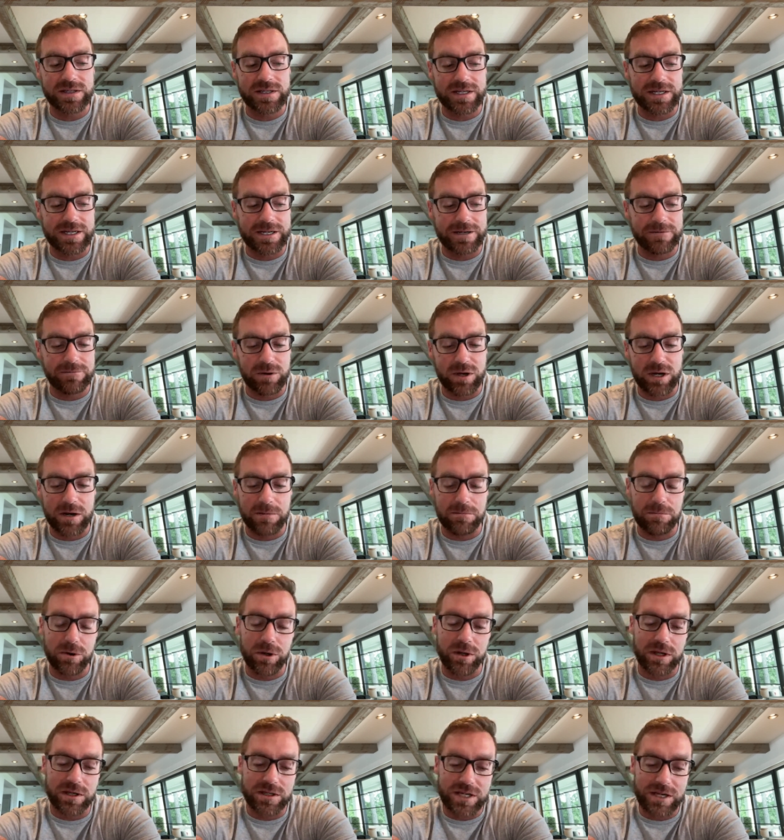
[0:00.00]
We ended up
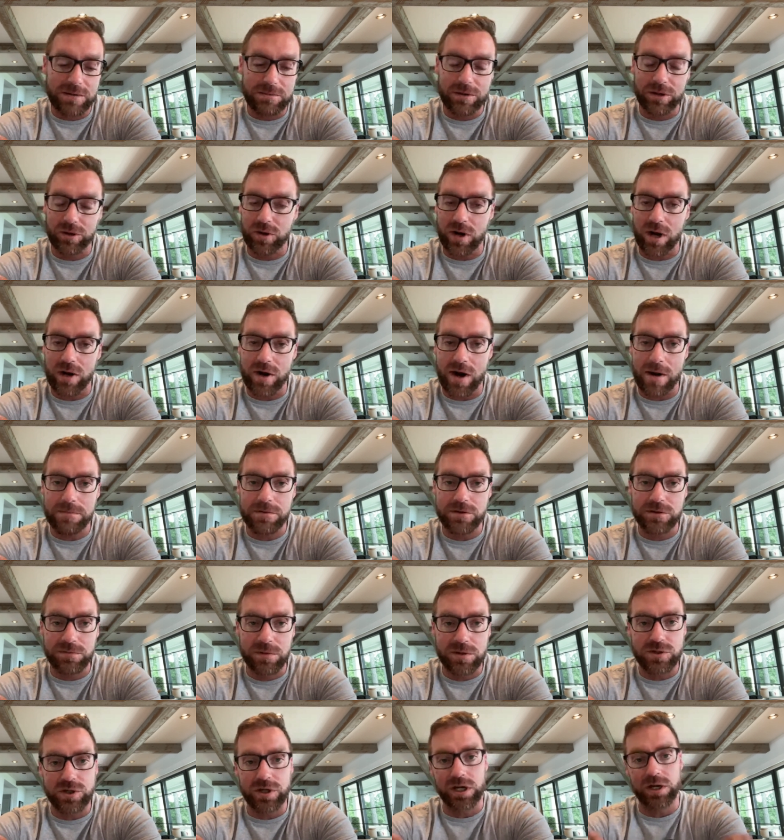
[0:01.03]
putting the team in Grand Rapids,
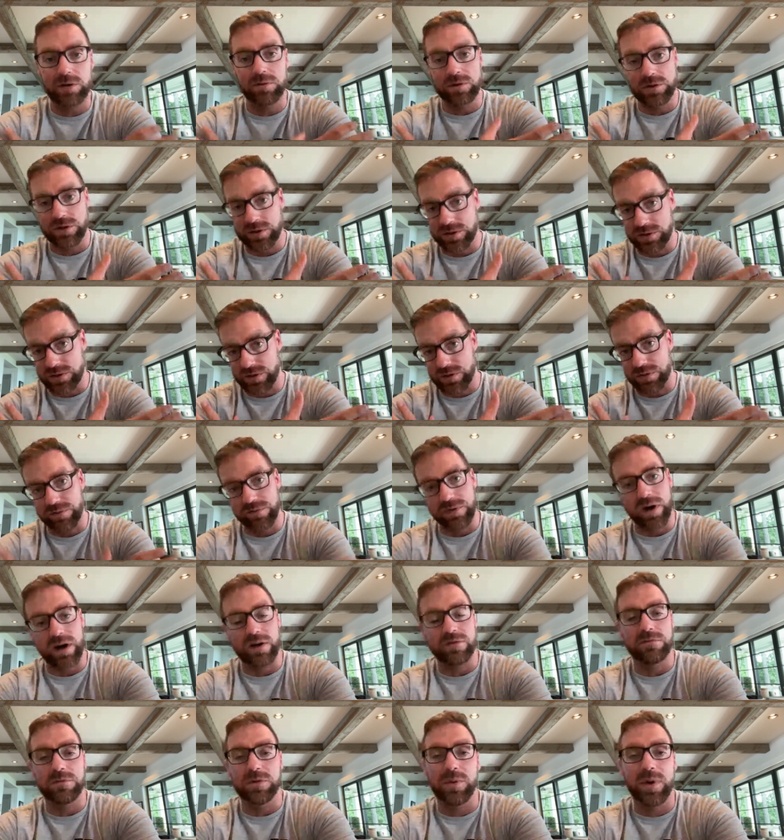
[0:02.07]
Michigan, which isn't too
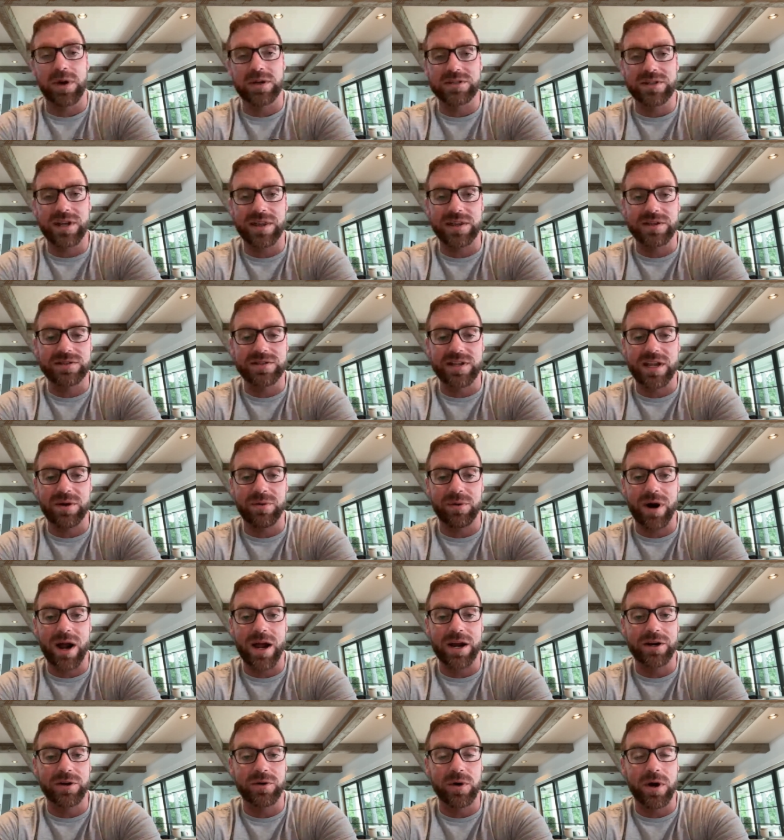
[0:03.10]
far from the west side of the state where
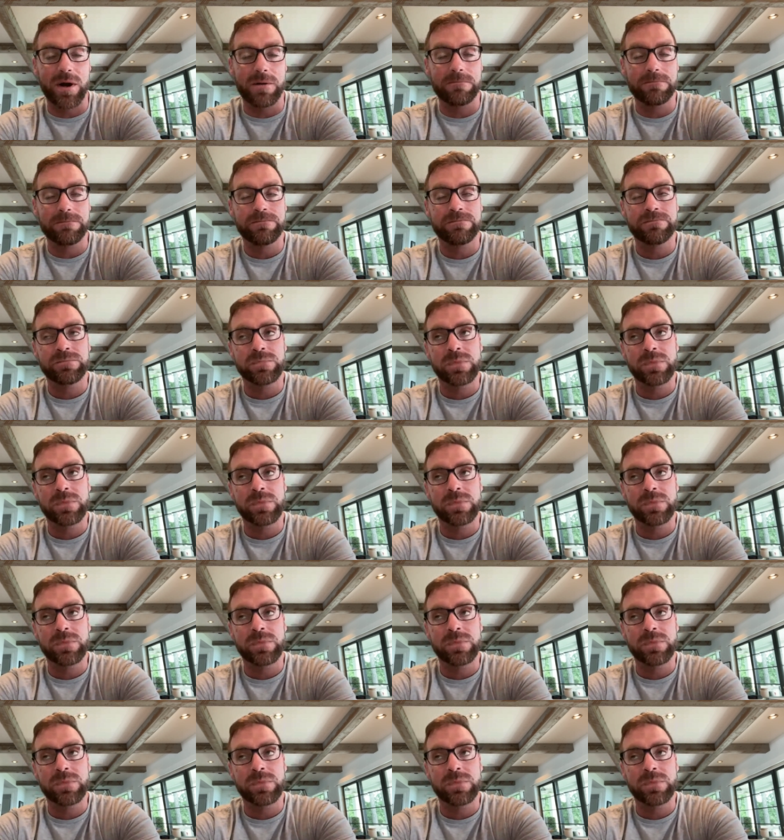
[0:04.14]
I grew up.